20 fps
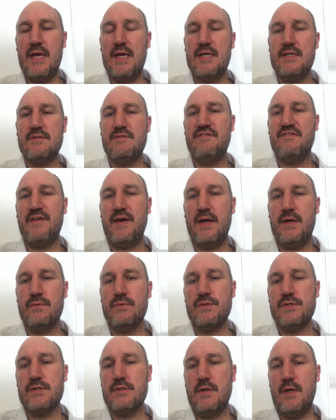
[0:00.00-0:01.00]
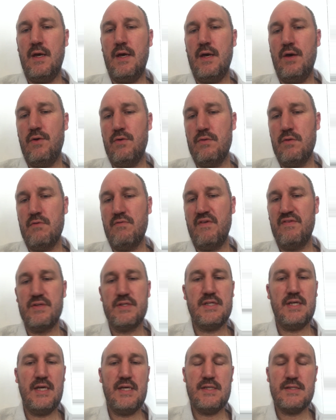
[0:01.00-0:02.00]
is found on the River
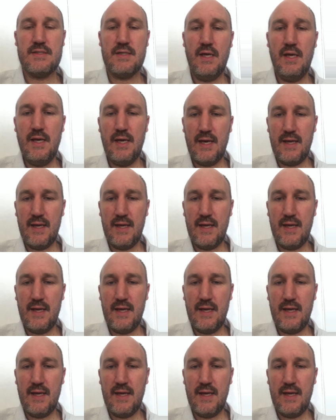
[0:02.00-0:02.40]
Tees,